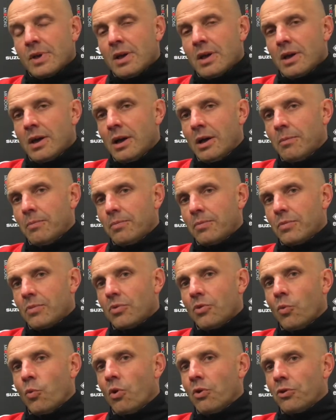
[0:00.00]
Um,
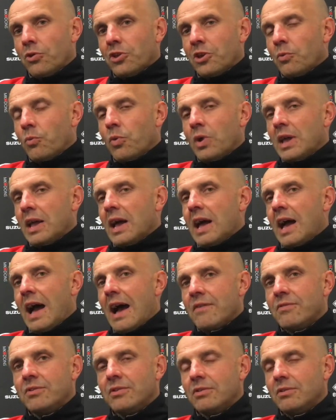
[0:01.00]
the one thing we
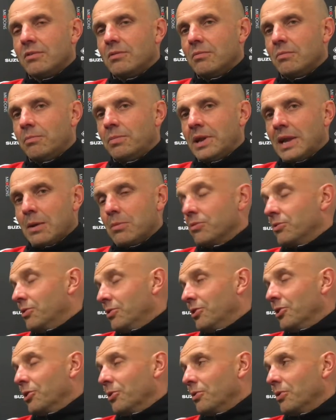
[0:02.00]
haven't been able to
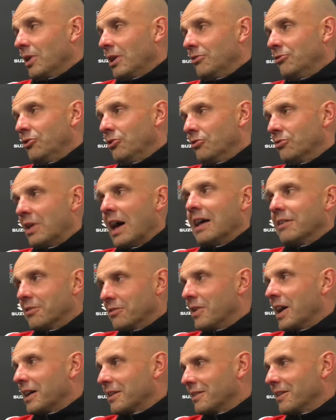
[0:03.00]
do is use that as a
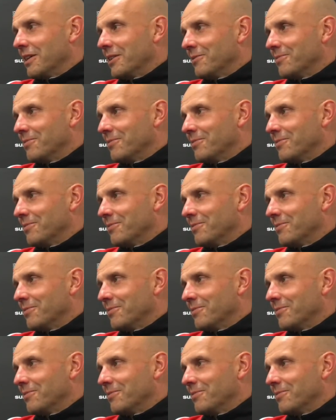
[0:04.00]
factor.